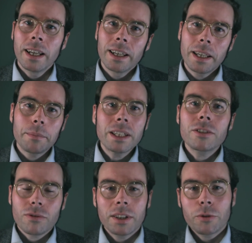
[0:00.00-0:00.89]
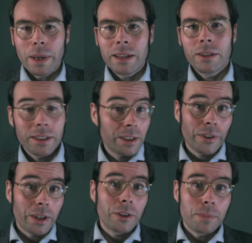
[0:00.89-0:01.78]
He means transparent in a
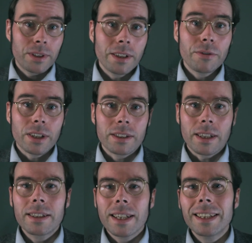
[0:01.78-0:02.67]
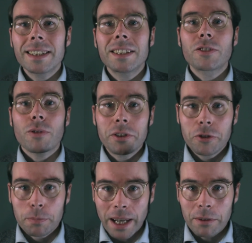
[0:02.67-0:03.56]
very specific sense. It is
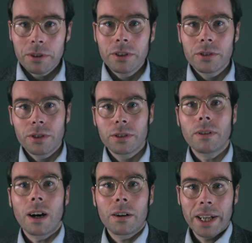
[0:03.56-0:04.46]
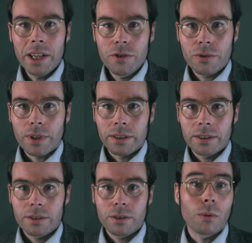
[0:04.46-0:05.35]
transparent to our
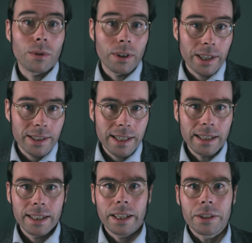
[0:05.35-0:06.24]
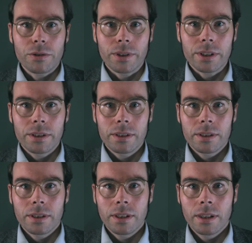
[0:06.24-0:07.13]
interests or aesthetic interests.
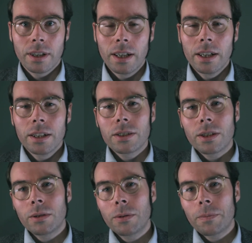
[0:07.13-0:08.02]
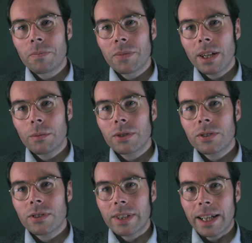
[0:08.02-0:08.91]
So he wants
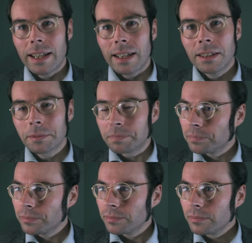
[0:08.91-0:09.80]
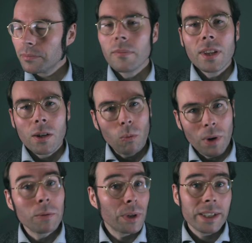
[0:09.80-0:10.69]
to say that
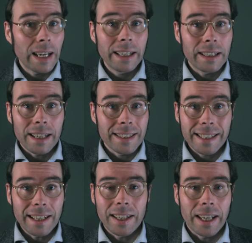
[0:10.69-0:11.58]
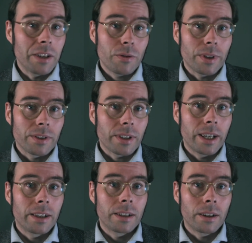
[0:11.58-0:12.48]
when we take an aesthetic interest
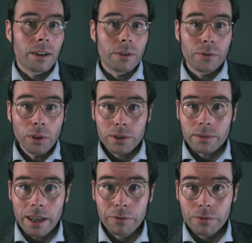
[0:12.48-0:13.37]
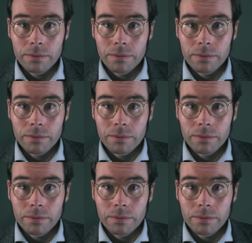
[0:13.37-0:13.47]
in a photograph,